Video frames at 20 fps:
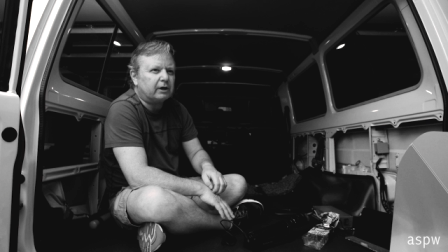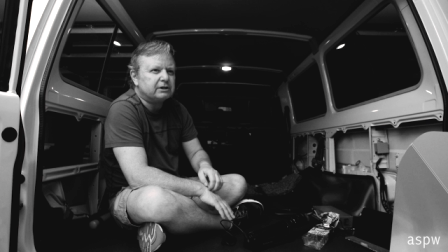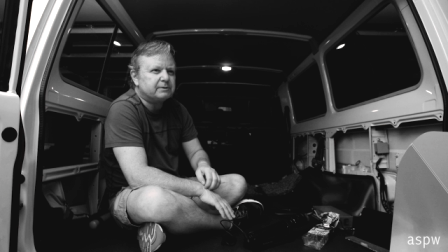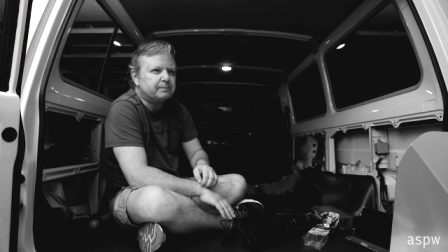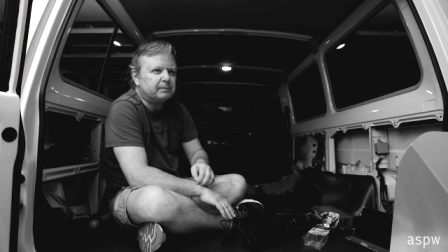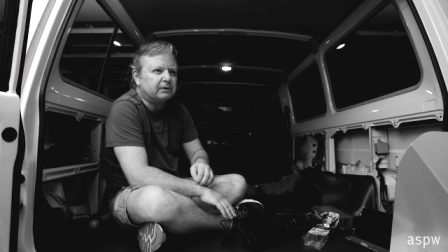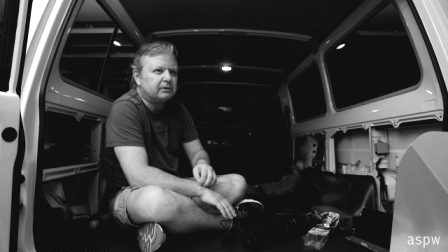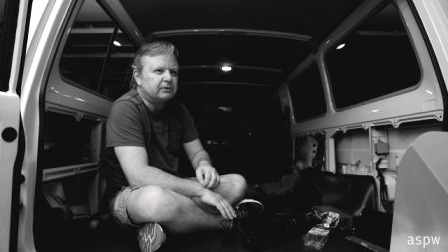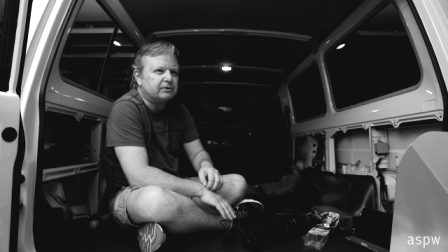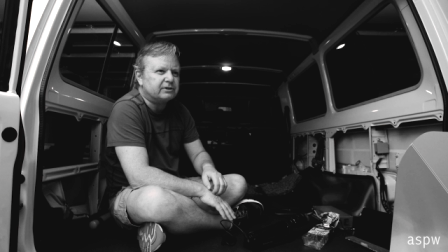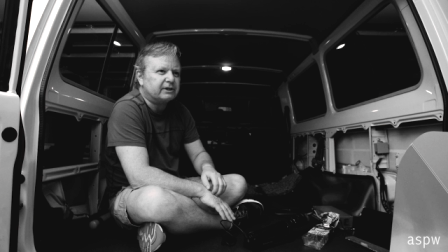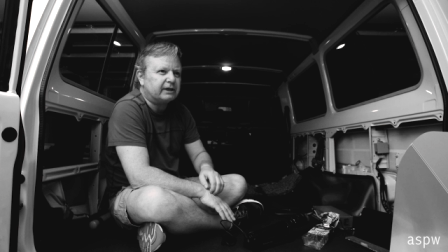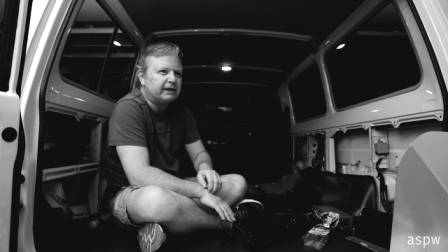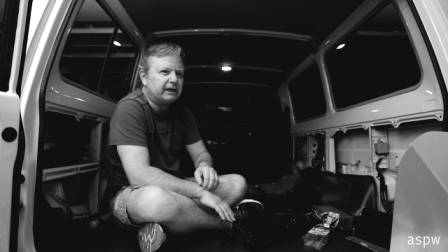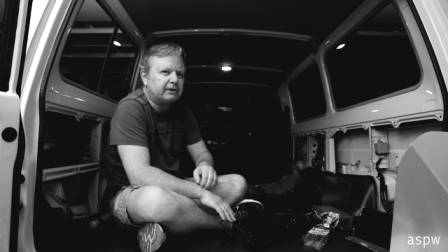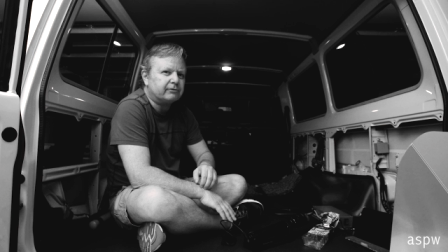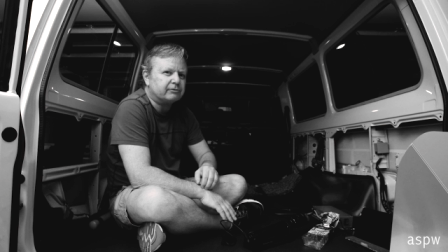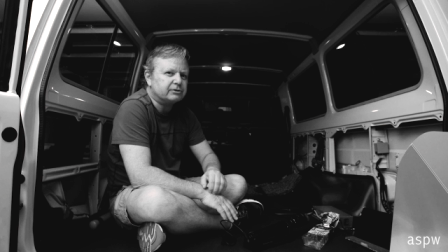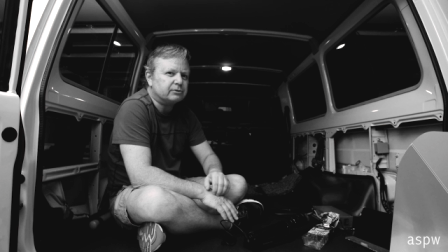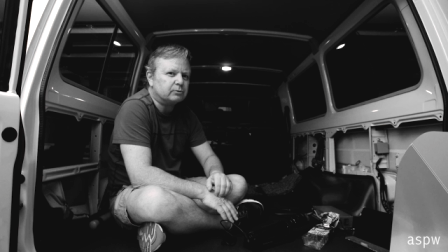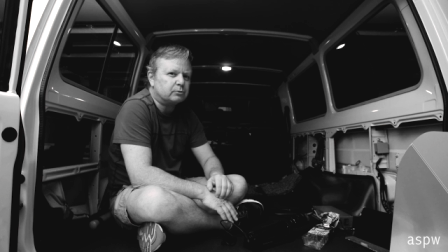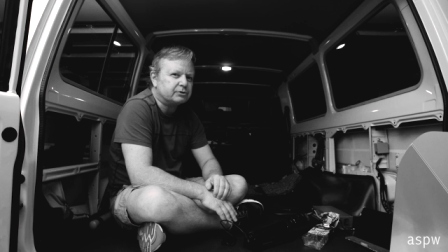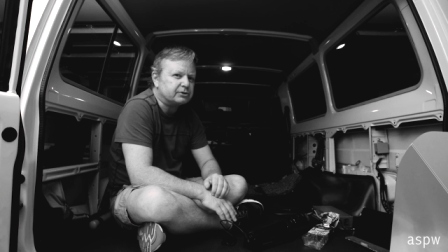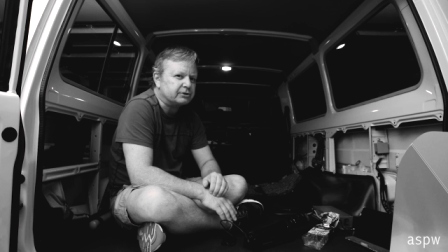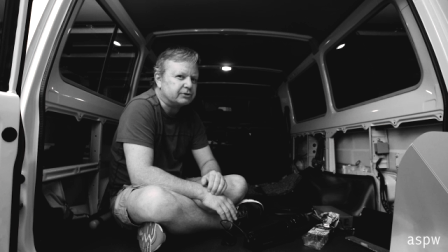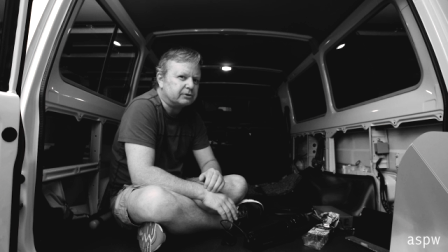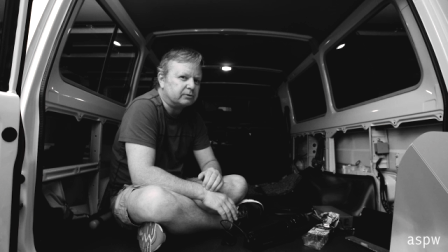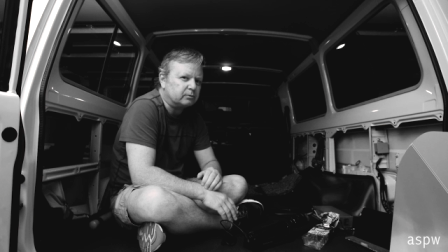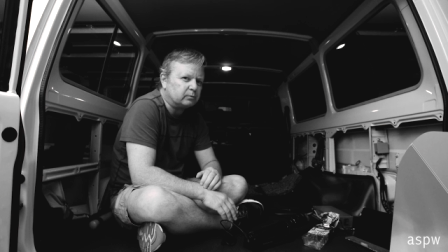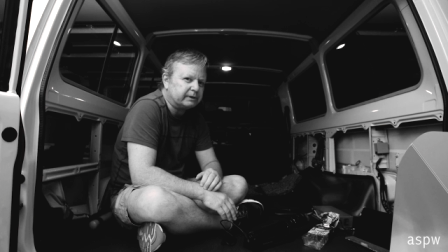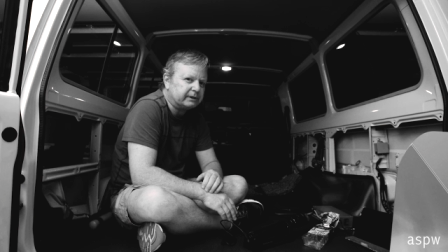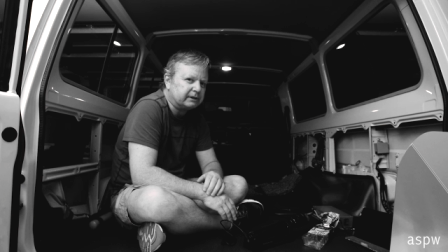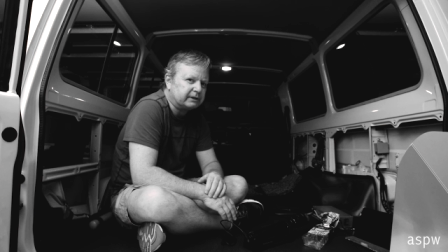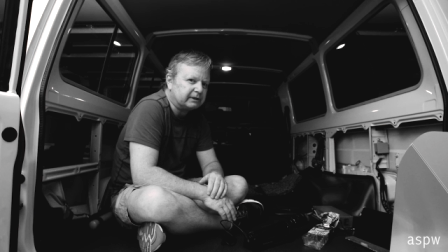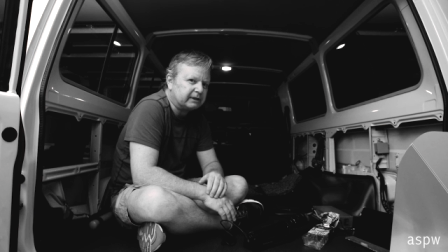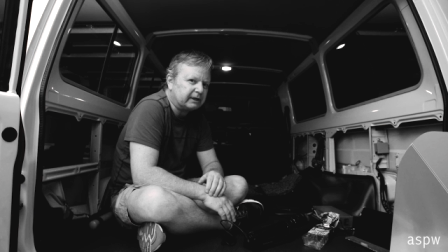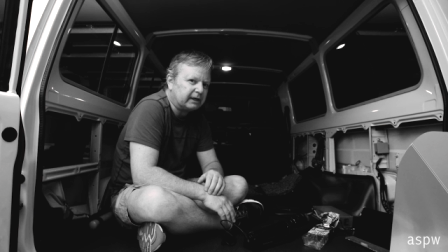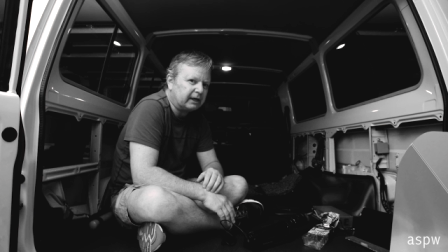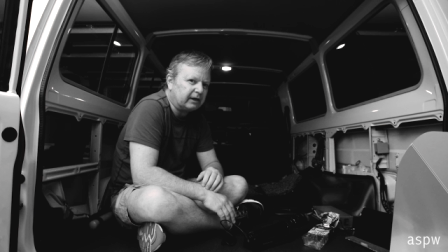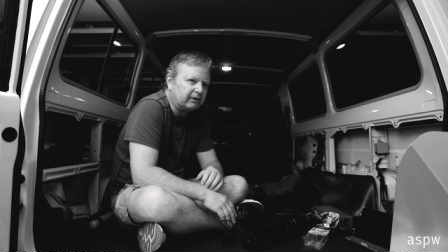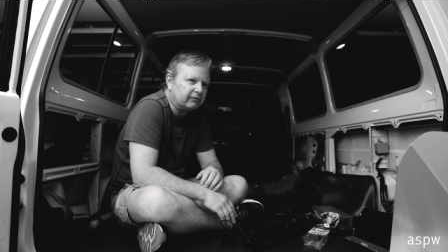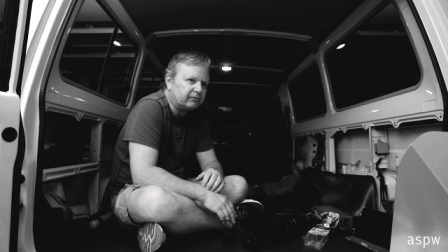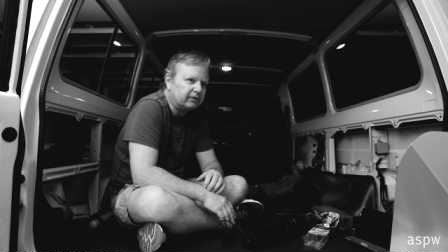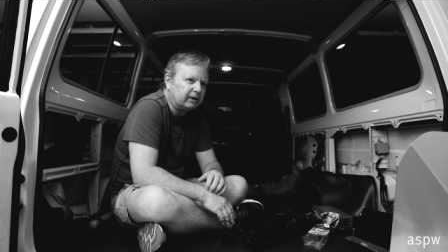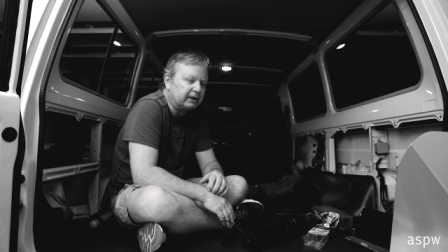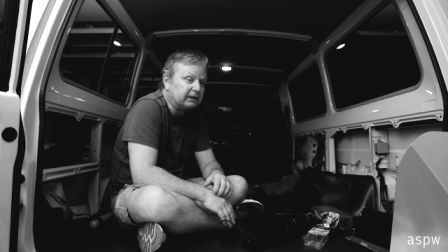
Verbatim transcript: us because they had resources that we didn't have,